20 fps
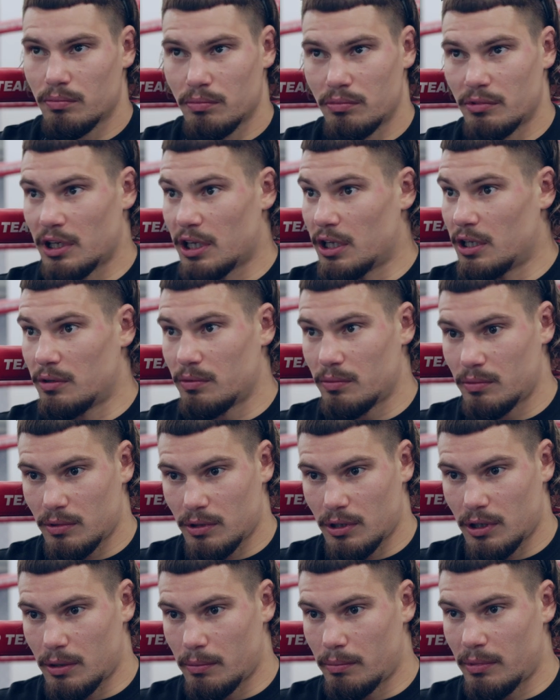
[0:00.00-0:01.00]
then
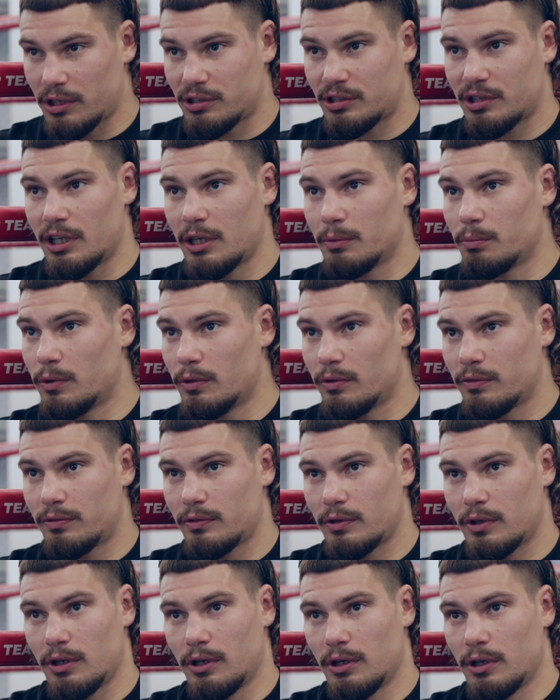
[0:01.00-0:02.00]
mix it in with
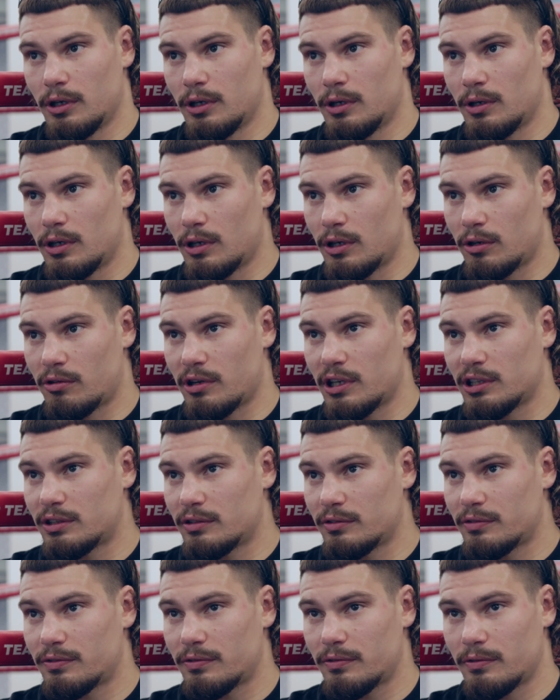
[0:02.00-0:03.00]

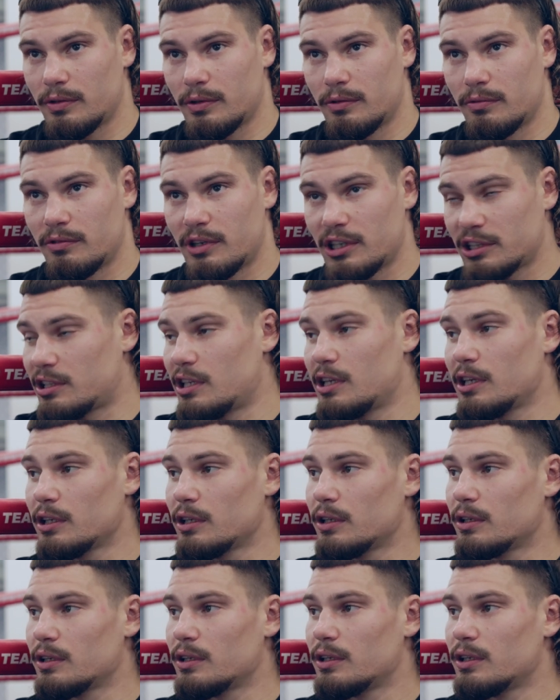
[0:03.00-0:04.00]
aggressive wrestling
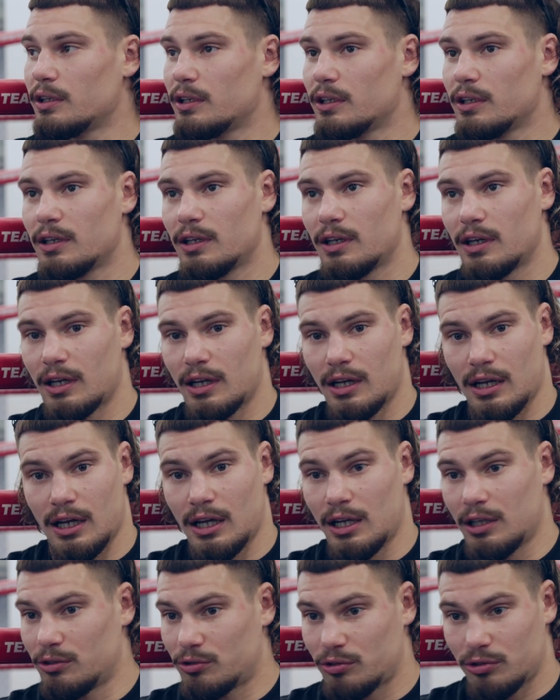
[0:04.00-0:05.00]

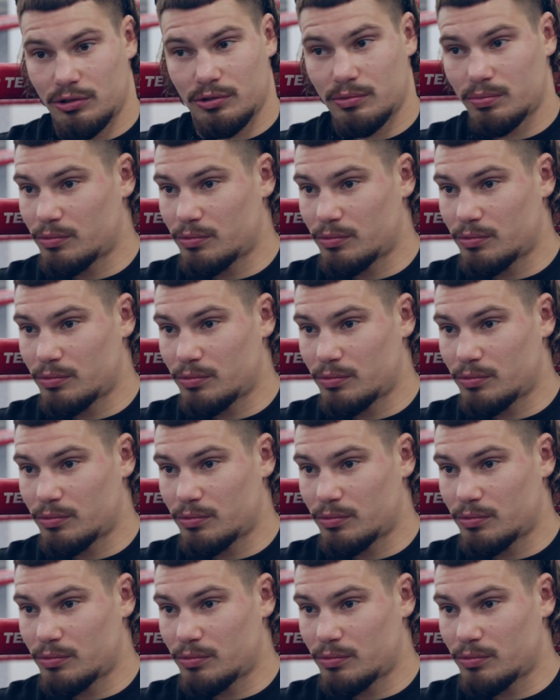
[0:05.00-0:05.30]
and just